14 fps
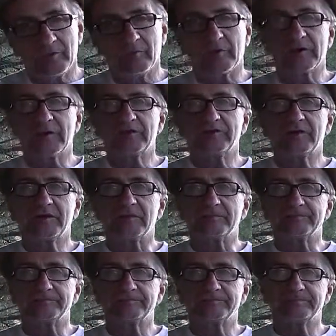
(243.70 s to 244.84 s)
What can I say?
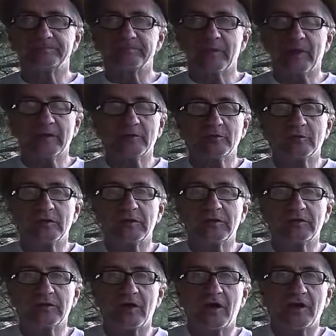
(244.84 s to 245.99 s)
I don't look at
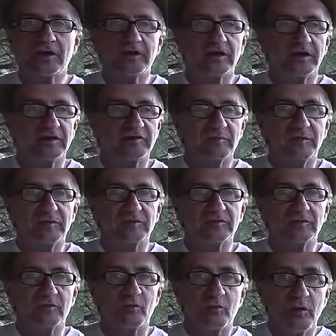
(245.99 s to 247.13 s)
the holiday as being
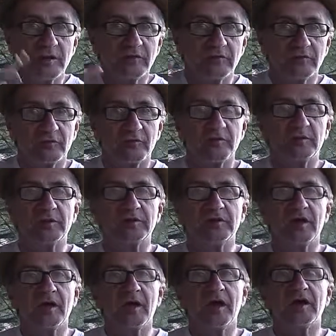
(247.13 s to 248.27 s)
so wonderful, but
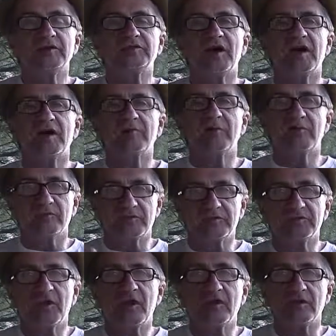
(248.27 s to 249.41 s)
a time of
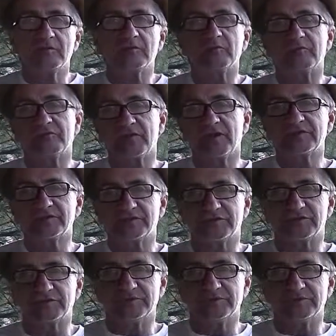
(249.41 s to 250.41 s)
solemn reflection.